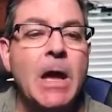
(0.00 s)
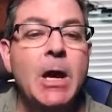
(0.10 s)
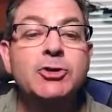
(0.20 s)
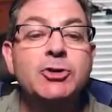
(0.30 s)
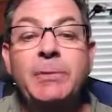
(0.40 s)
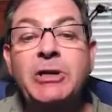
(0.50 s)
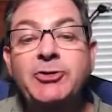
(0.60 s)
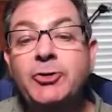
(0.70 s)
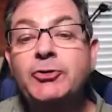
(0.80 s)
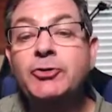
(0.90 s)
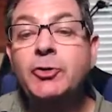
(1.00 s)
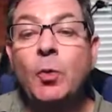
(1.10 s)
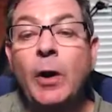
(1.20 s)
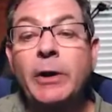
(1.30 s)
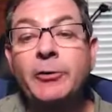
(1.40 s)
So many students who
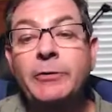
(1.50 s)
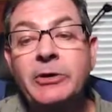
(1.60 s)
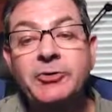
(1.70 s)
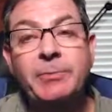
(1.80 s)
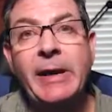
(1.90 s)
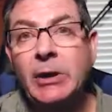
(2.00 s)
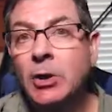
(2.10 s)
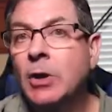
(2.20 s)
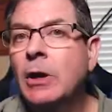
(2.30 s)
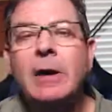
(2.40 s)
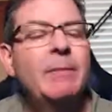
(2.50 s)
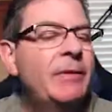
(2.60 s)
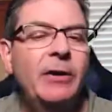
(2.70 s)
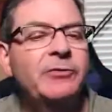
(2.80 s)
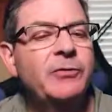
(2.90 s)
wander in this manner, they
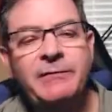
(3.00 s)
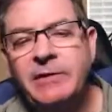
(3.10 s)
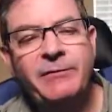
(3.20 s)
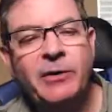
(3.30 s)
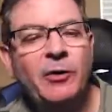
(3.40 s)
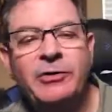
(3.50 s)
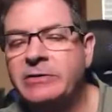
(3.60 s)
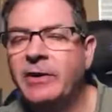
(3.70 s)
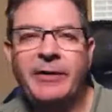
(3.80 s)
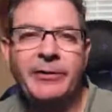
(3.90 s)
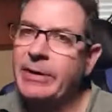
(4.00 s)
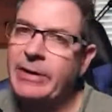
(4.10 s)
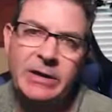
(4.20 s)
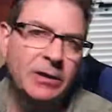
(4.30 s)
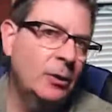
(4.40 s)
also have difficulty
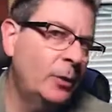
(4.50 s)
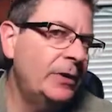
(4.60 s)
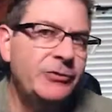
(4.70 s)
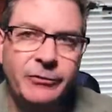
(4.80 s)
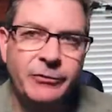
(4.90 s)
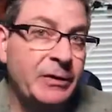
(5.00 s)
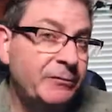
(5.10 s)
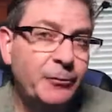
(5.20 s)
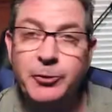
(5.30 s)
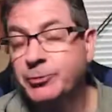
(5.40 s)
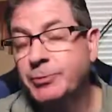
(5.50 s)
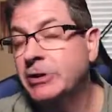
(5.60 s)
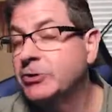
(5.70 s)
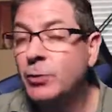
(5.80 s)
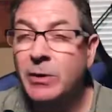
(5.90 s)
tolerating low rates of reinforcement.
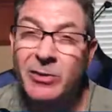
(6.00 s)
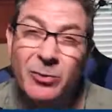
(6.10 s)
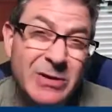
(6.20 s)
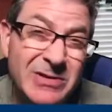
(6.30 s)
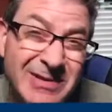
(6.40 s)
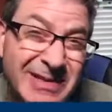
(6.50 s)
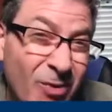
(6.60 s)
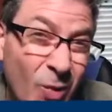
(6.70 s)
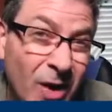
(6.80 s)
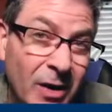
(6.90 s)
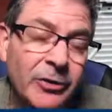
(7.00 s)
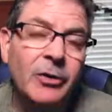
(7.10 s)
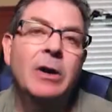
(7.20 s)
It's one of the reasons they wander.